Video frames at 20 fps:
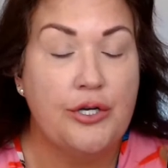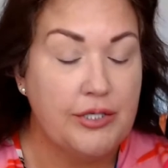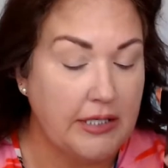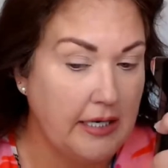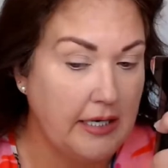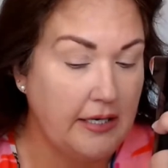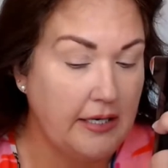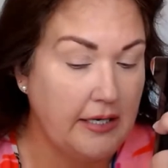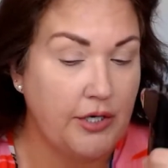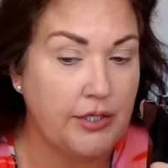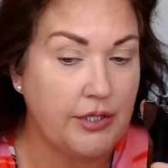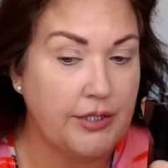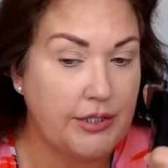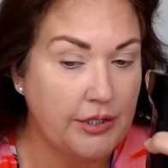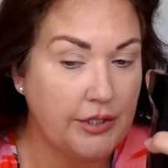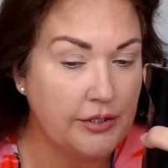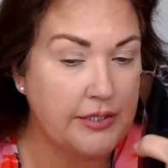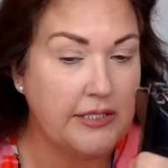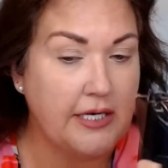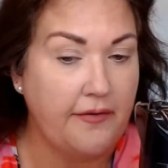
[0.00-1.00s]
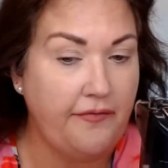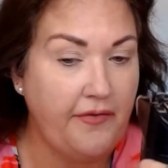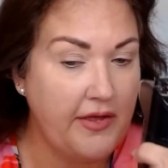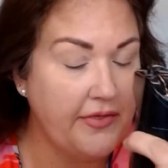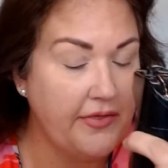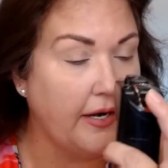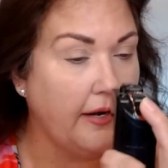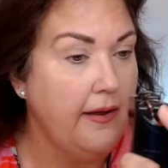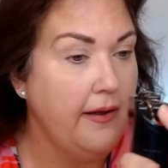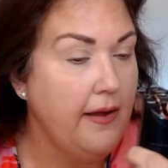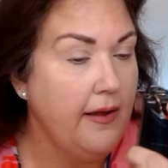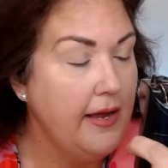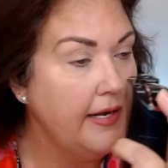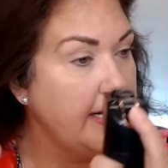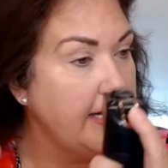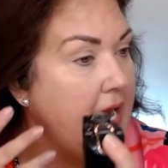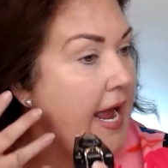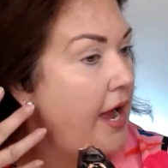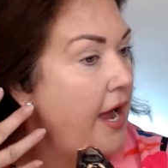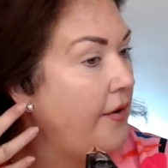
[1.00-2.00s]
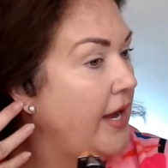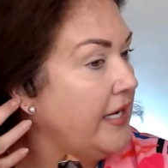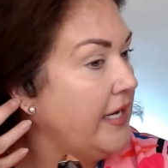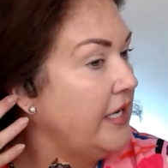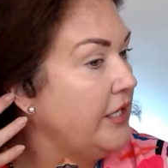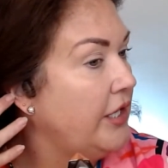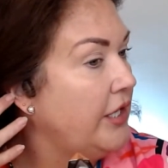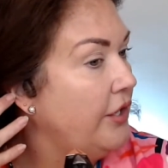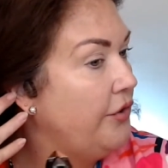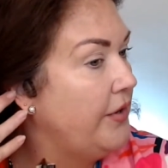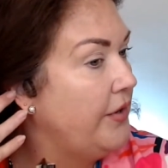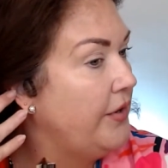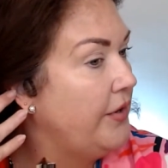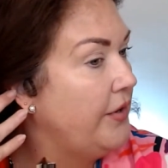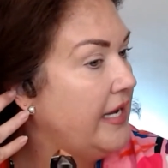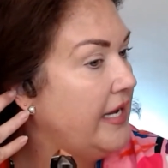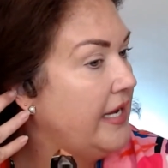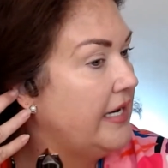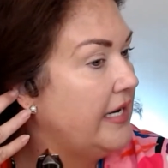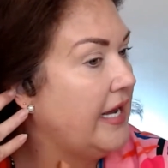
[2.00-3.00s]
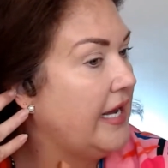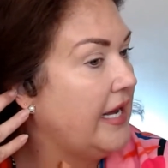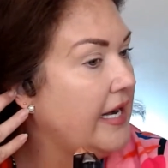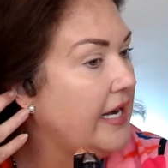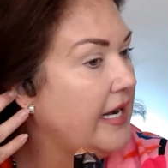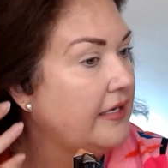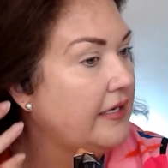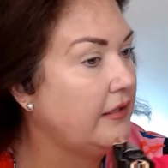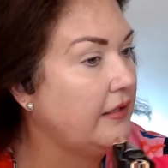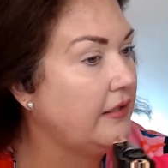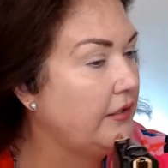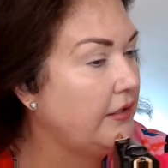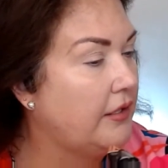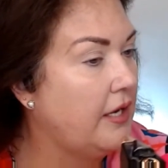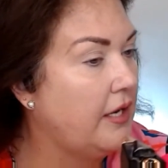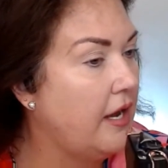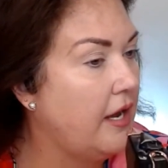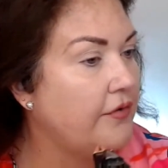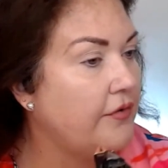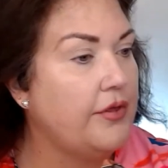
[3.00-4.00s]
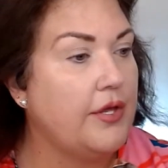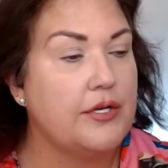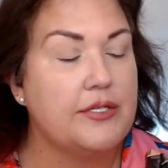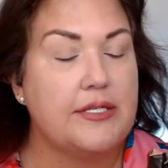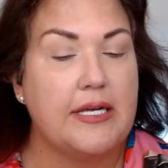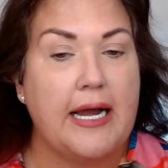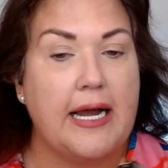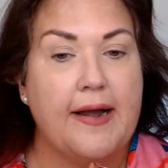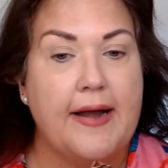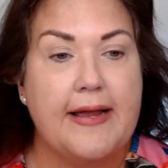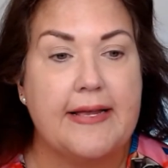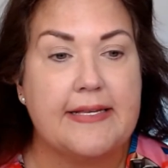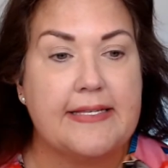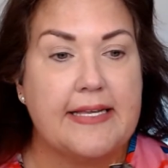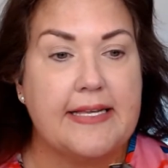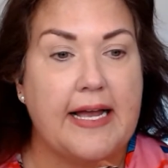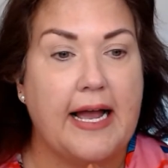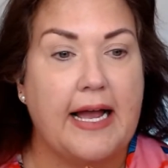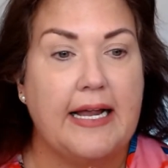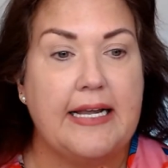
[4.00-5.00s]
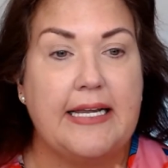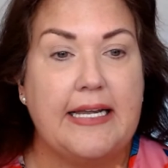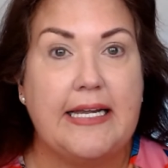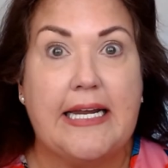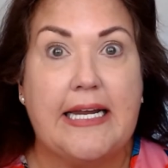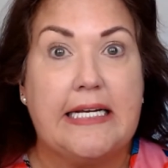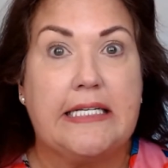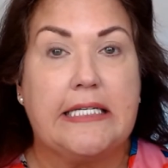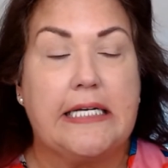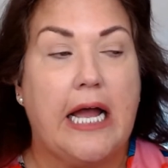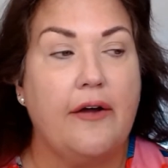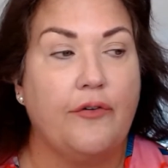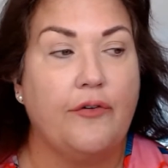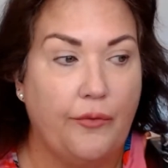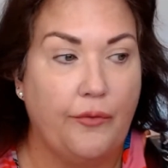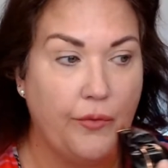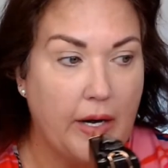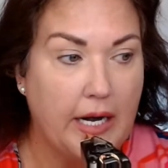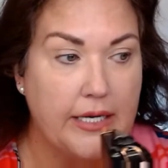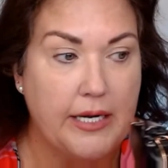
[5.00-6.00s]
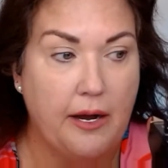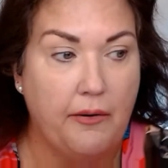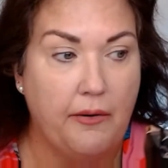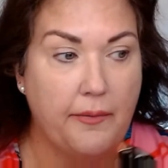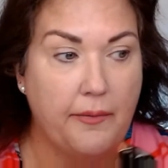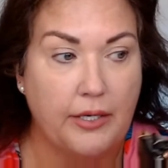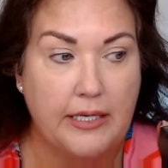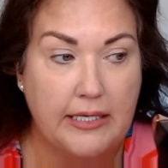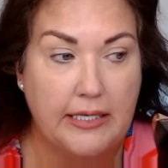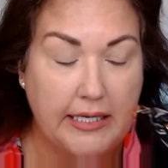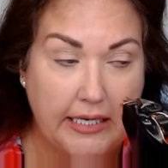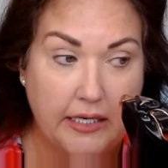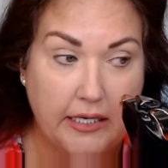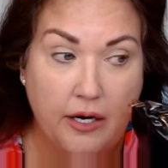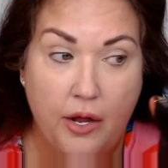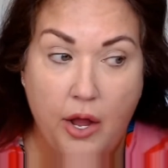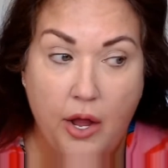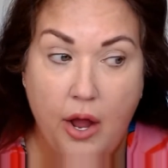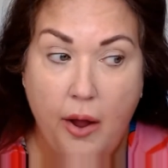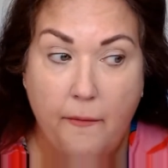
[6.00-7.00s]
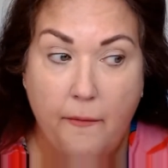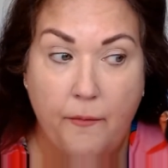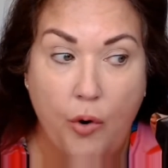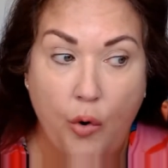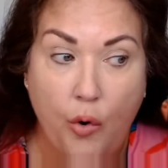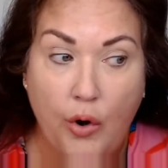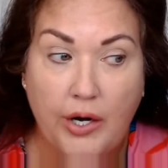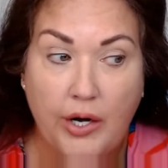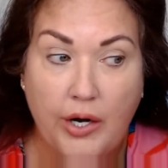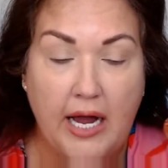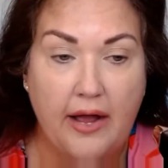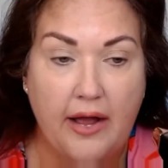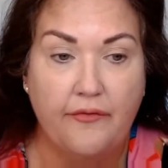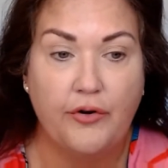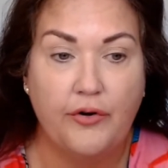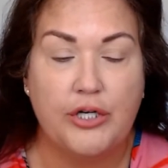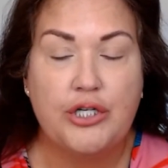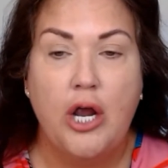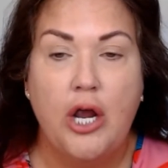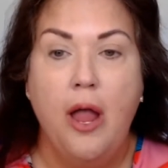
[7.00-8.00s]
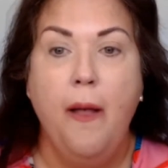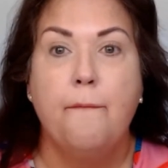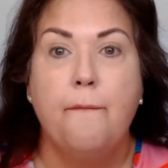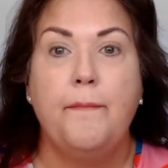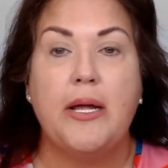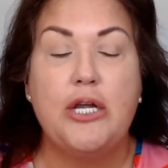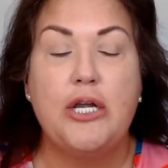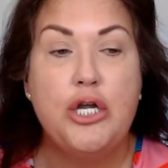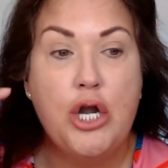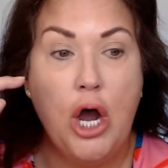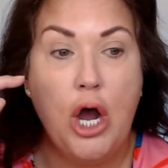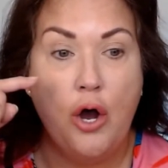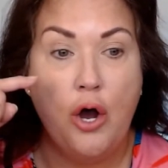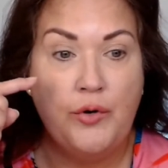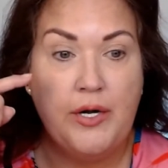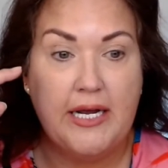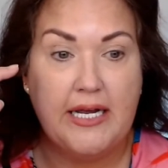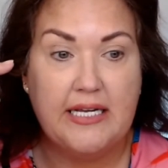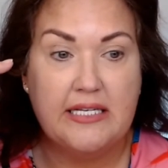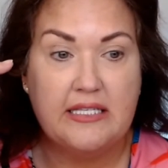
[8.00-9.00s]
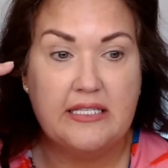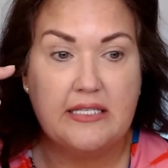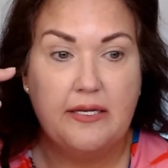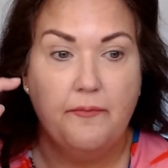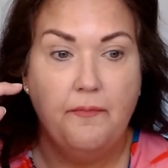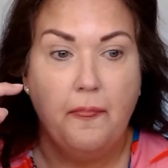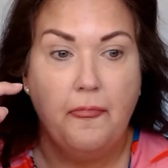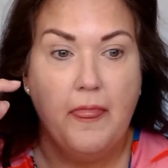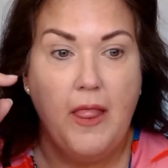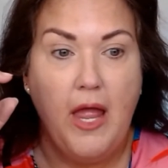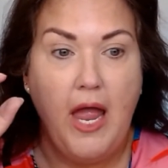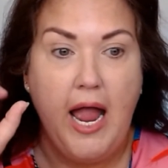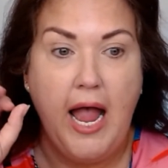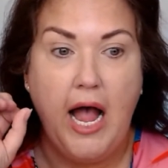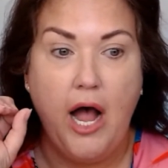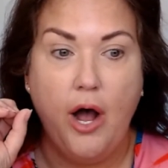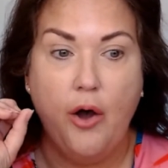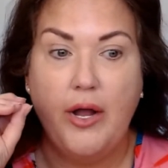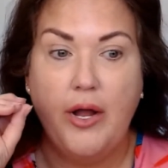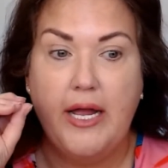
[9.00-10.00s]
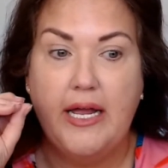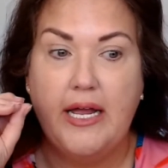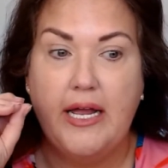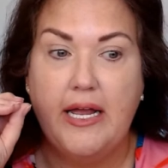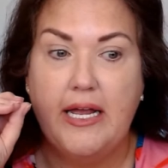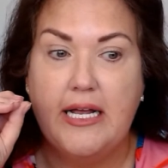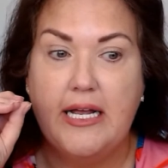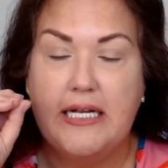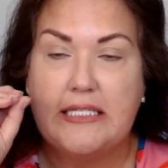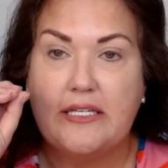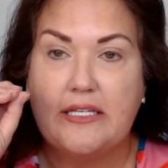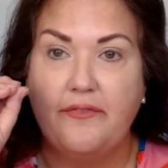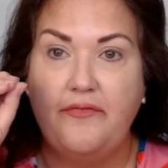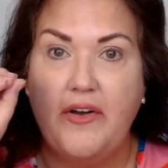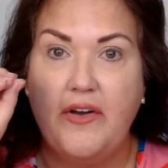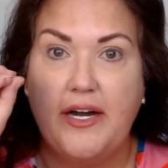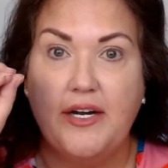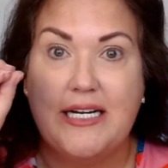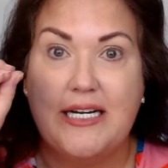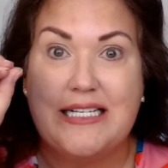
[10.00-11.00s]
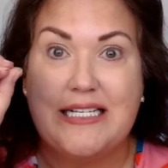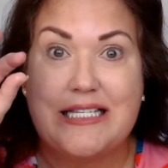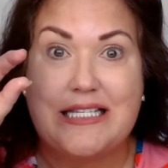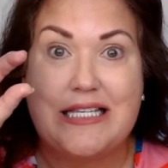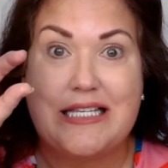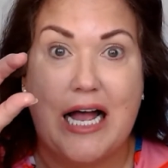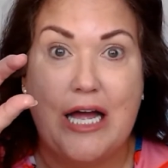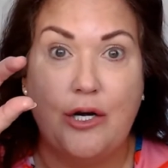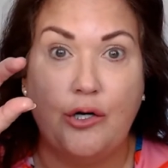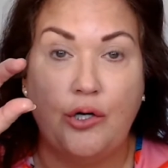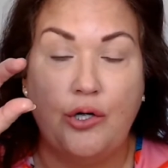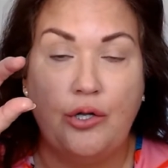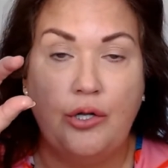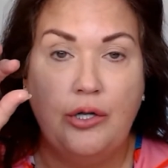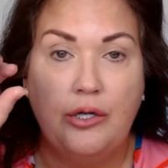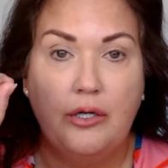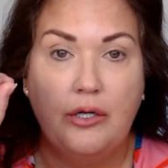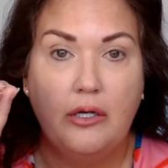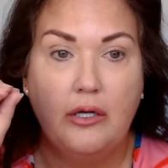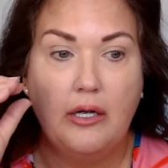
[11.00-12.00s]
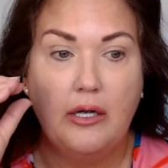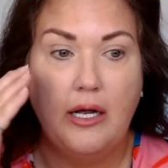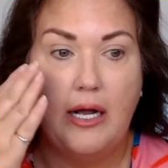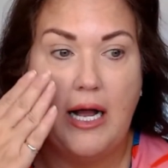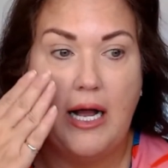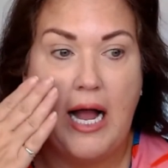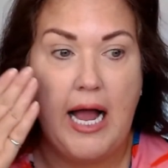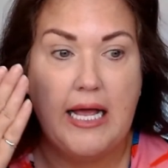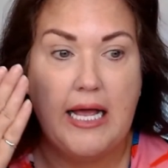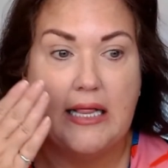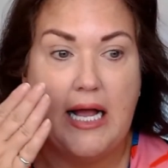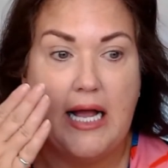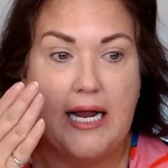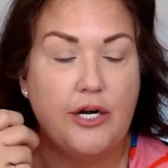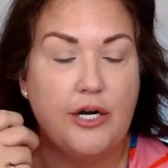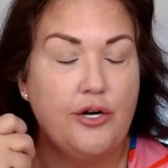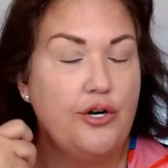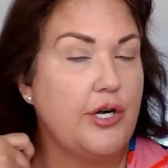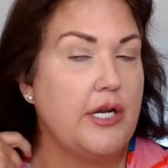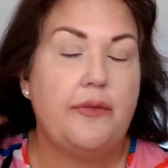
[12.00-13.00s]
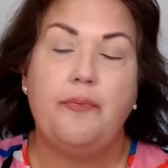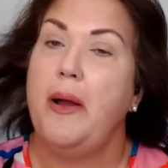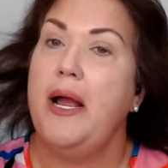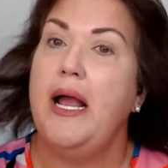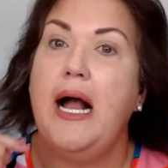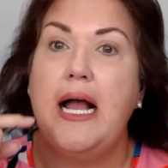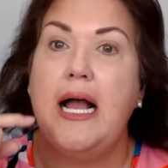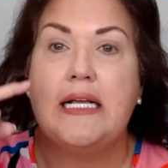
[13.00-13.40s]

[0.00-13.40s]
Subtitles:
it. There's still stuff in there. Now I can go in and kind of cover those areas I need to cover where I know I'm going to need more coverage. But notice how it's a very subtle highlight underneath my eyes,